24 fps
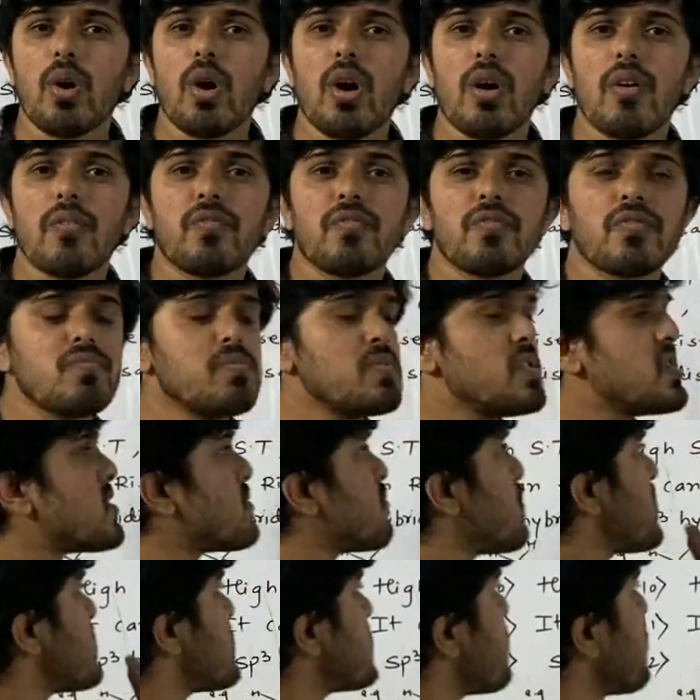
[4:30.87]
of, means
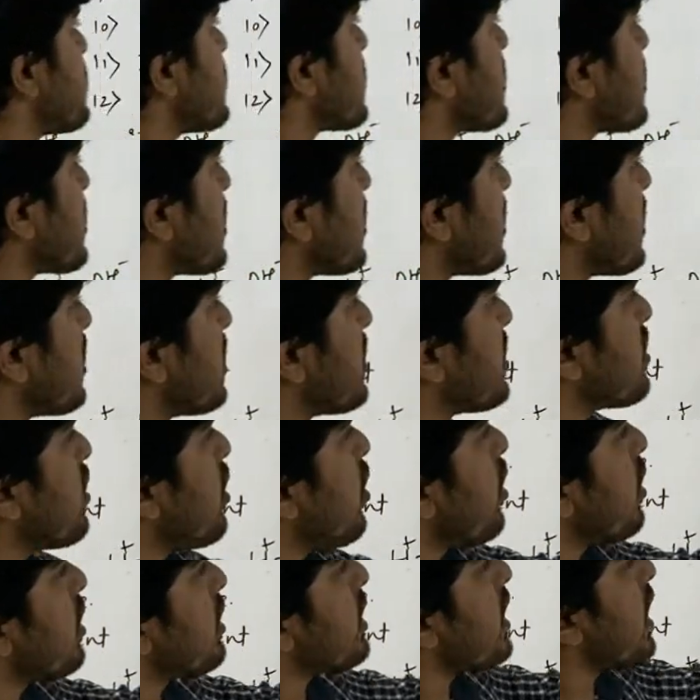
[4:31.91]
specific heat,
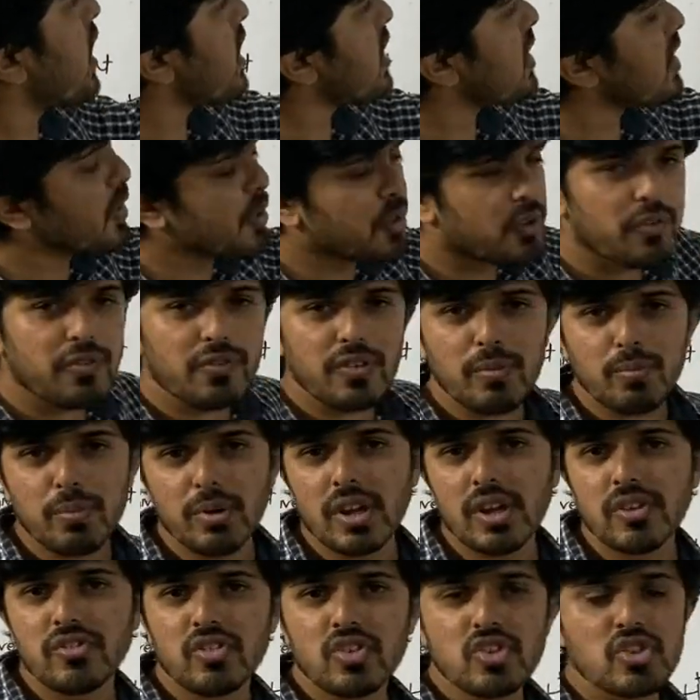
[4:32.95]
or high heat of
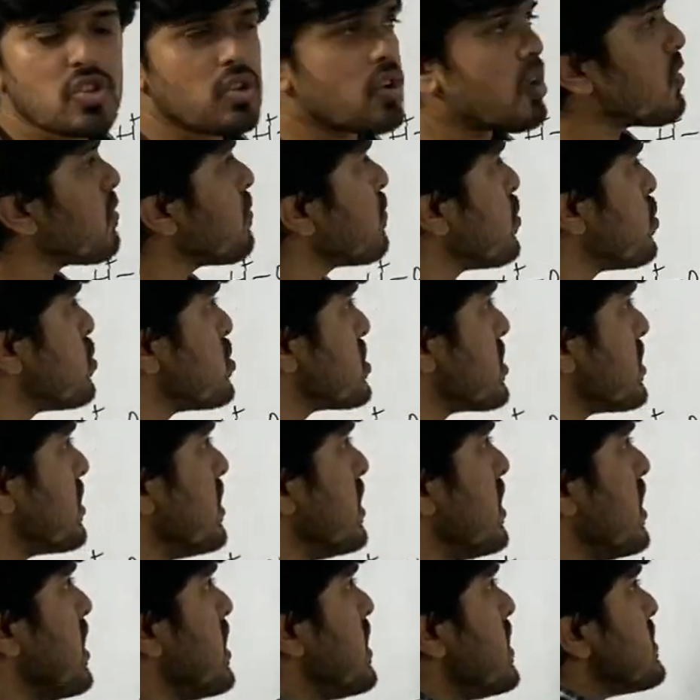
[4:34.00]
vaporization or fusion?
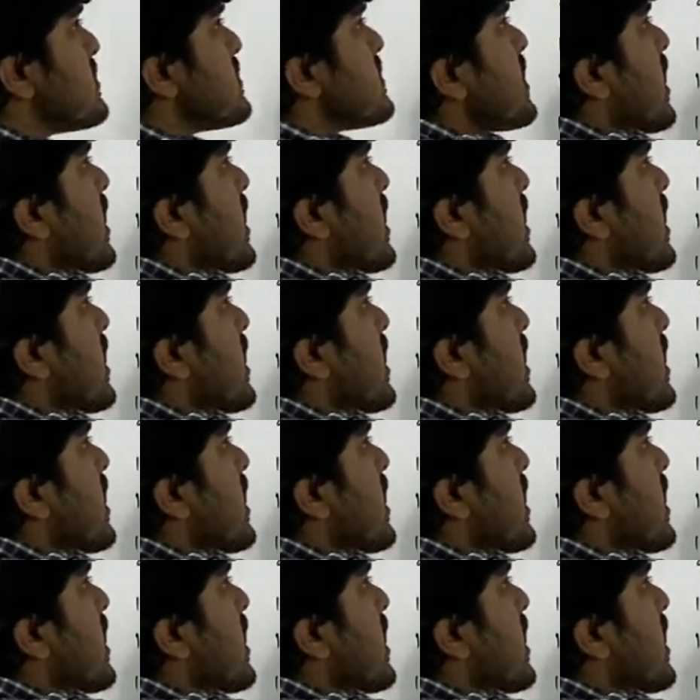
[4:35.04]
See,